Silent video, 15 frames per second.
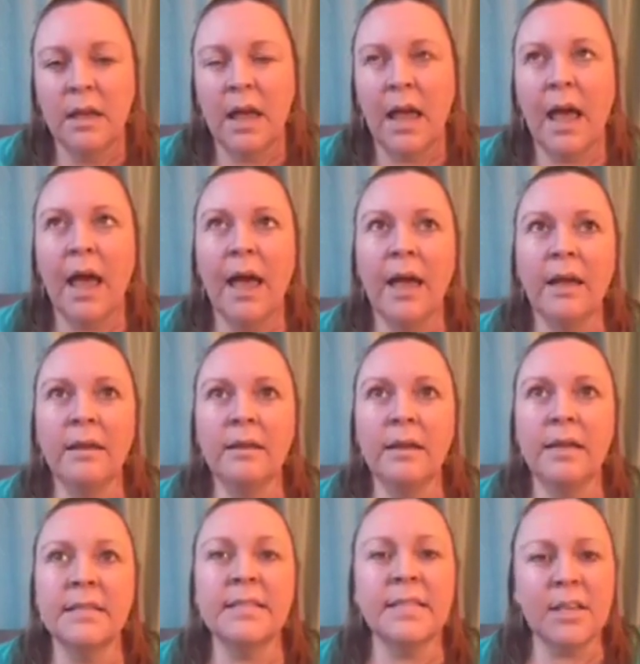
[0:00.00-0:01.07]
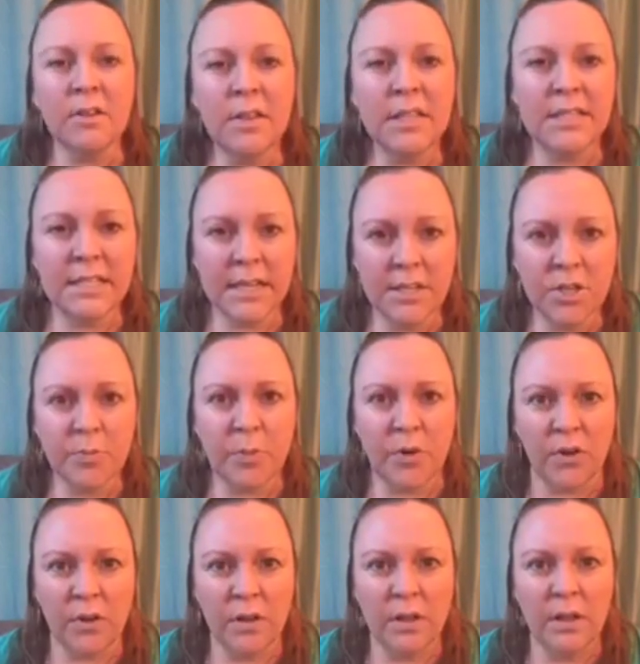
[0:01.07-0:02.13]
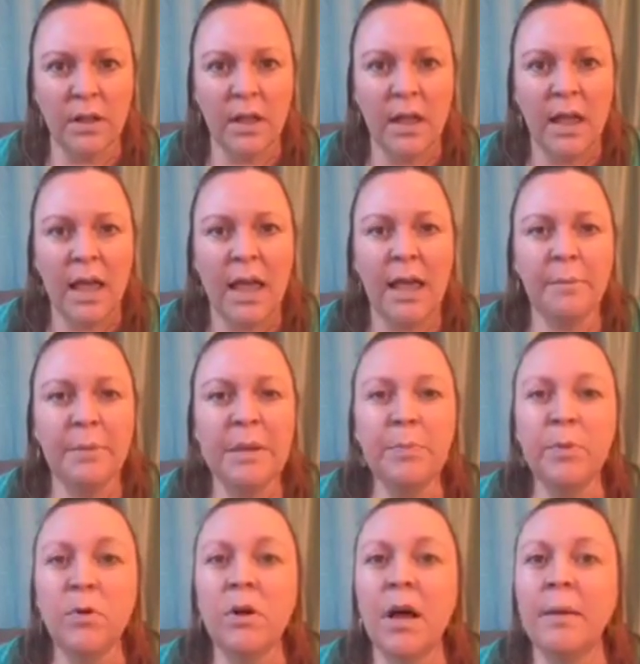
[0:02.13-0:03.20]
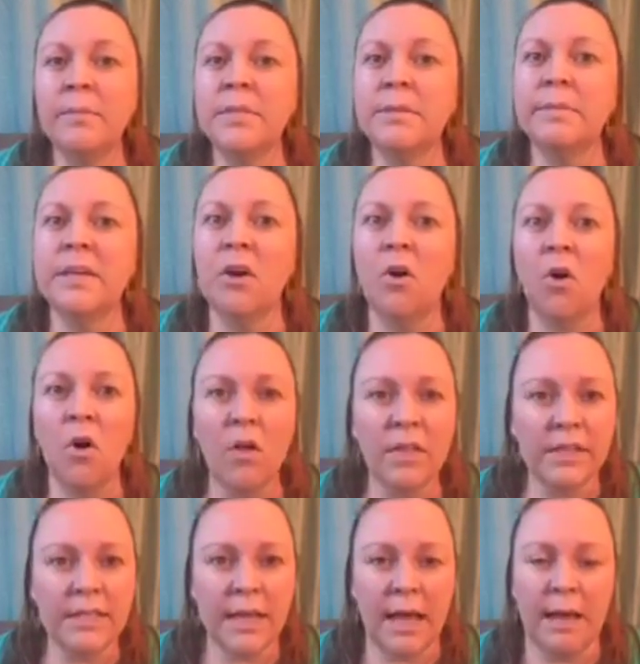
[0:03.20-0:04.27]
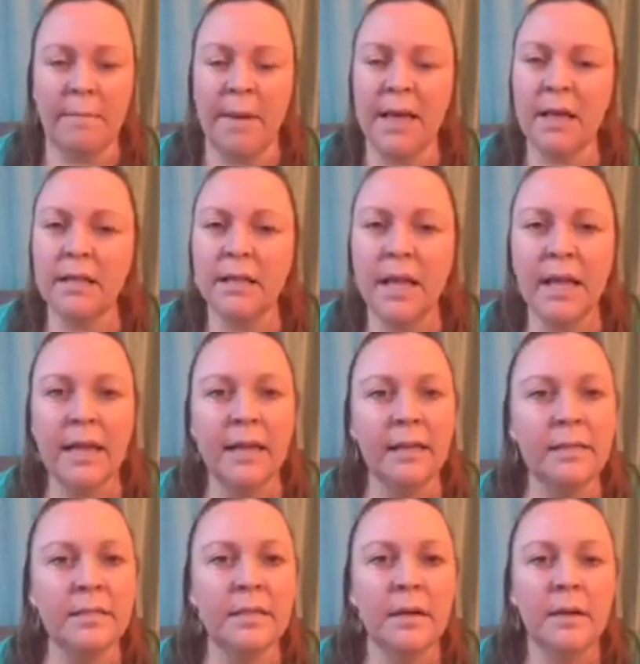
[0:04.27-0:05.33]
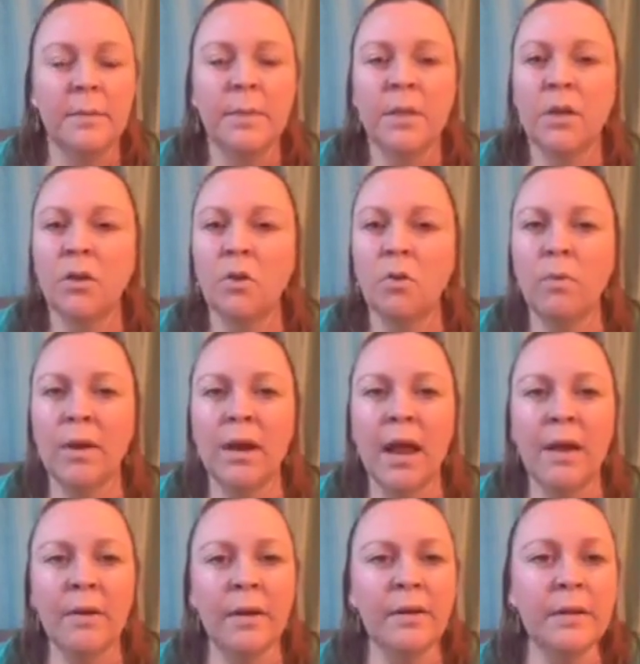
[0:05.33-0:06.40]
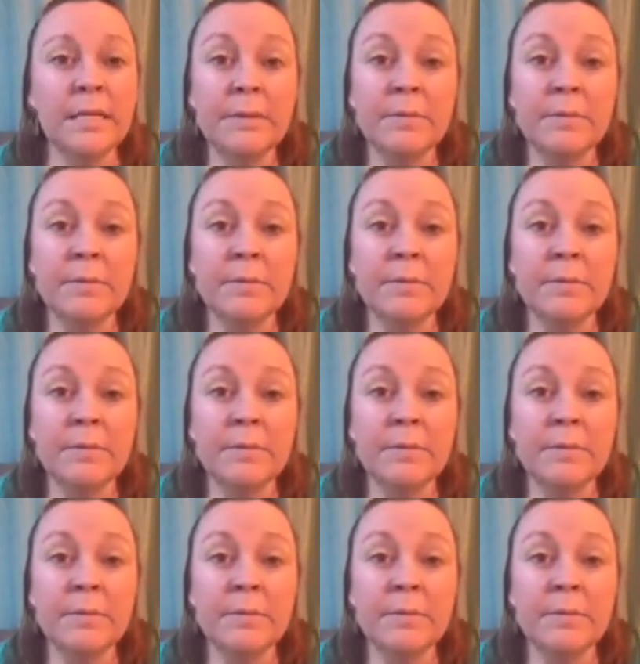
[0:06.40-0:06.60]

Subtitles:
and a skill that's teachable. And people come to me all the time. My clients, anytime